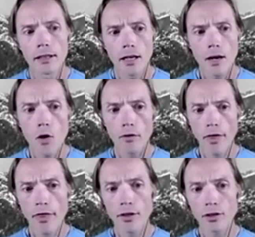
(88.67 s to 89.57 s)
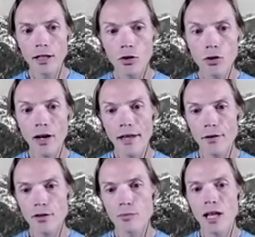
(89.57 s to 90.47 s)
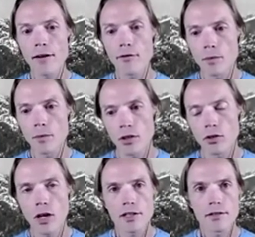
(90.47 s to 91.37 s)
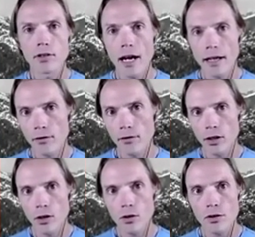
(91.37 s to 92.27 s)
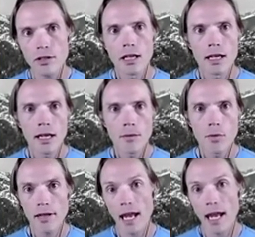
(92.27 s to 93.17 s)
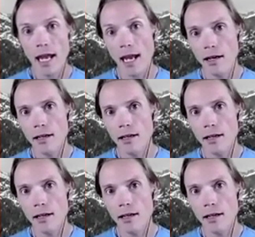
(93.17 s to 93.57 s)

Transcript: over 30 Google Anthos platforms across a variety of verticals in both Canada,